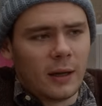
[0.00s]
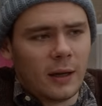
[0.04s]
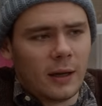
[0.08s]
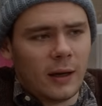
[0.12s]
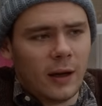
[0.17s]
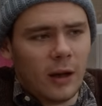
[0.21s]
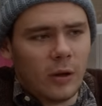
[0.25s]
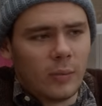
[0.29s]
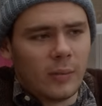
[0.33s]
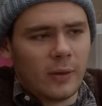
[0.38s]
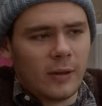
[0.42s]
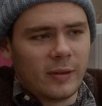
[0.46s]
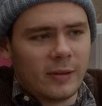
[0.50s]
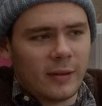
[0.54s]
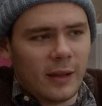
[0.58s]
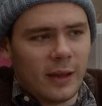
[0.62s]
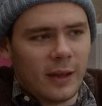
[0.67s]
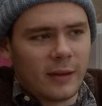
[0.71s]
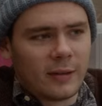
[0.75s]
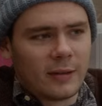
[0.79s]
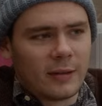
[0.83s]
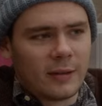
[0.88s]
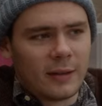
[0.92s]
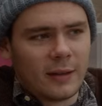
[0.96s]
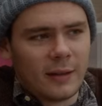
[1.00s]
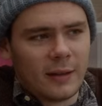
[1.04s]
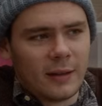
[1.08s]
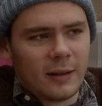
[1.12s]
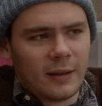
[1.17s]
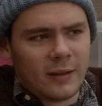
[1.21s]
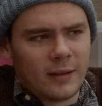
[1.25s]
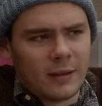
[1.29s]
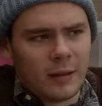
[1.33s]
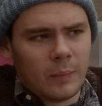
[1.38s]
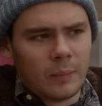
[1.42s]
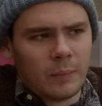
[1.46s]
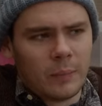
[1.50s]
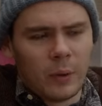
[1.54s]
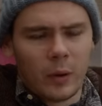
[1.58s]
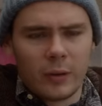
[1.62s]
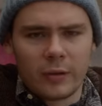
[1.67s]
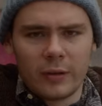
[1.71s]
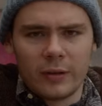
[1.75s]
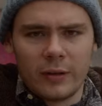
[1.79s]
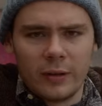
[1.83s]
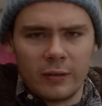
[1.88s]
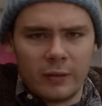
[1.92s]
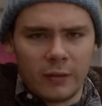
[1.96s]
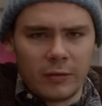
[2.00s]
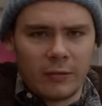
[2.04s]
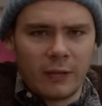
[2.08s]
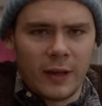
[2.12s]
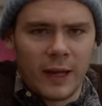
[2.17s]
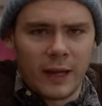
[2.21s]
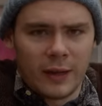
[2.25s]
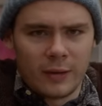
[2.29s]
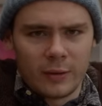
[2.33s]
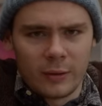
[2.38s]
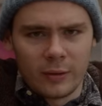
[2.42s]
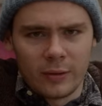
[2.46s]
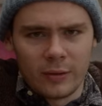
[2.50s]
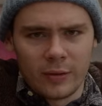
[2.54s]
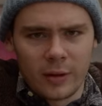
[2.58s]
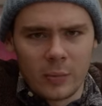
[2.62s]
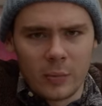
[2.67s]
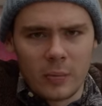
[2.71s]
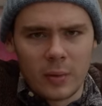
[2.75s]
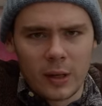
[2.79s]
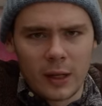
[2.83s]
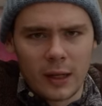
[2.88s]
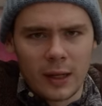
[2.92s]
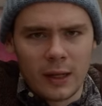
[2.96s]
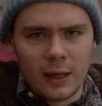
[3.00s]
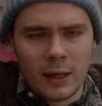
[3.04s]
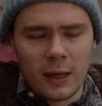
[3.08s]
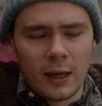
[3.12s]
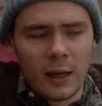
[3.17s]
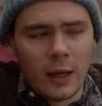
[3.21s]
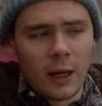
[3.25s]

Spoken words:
I hope this has some positive effect on somebody.